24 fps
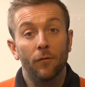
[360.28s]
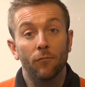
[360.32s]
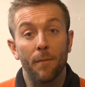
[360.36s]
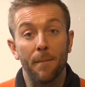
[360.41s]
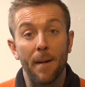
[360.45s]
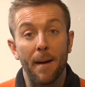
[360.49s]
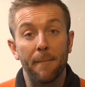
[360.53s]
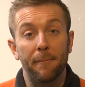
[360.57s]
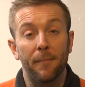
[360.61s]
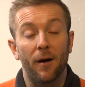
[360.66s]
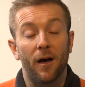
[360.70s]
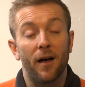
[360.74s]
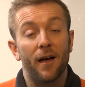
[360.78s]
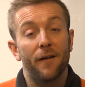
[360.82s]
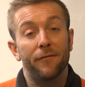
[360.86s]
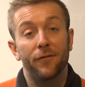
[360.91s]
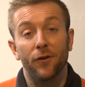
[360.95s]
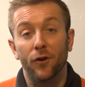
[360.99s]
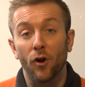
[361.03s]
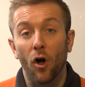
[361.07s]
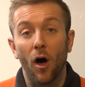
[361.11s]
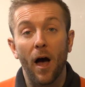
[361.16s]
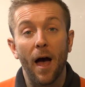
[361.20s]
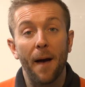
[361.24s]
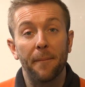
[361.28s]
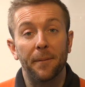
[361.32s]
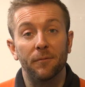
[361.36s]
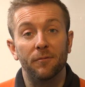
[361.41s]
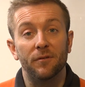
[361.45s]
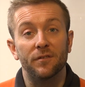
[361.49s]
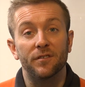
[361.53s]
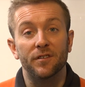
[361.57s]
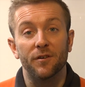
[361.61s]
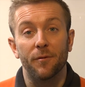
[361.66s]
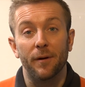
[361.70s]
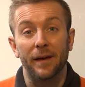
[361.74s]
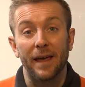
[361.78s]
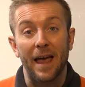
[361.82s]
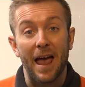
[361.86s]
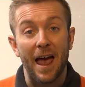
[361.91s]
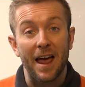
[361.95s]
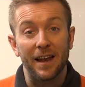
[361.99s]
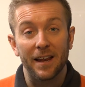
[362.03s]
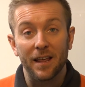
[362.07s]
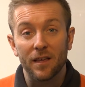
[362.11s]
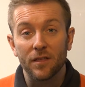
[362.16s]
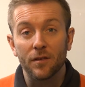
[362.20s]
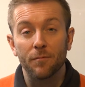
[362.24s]
Remember, if you're not happy with doing
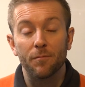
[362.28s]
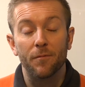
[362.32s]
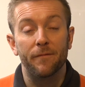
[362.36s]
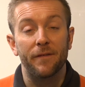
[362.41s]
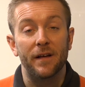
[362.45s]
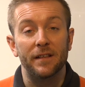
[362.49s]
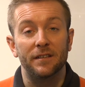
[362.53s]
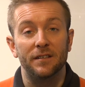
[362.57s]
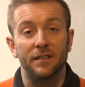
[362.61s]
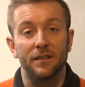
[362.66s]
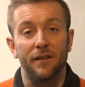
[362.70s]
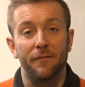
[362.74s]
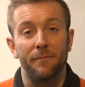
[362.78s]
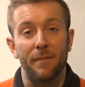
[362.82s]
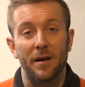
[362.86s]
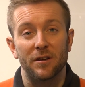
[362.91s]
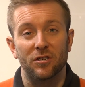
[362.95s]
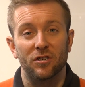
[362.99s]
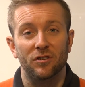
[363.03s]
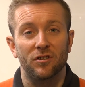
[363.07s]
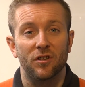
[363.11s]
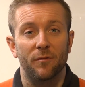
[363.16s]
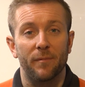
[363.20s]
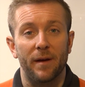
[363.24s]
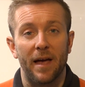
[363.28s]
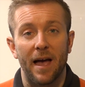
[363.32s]
any of the preventative measures that we